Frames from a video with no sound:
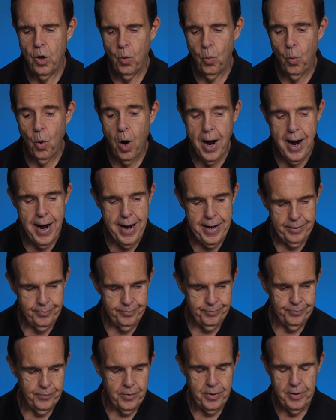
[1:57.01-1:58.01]
Why?
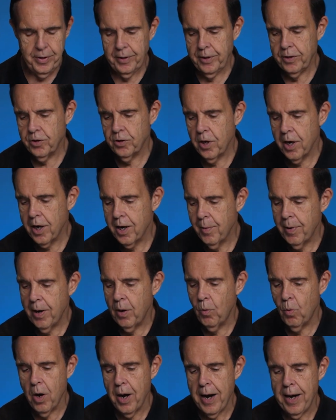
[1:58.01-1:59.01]
Let's talk
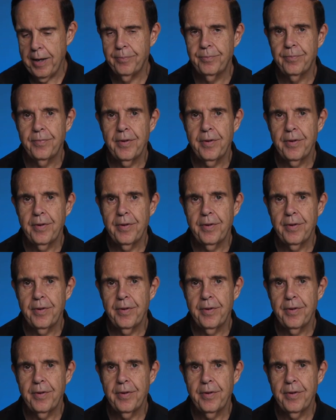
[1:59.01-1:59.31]
about why.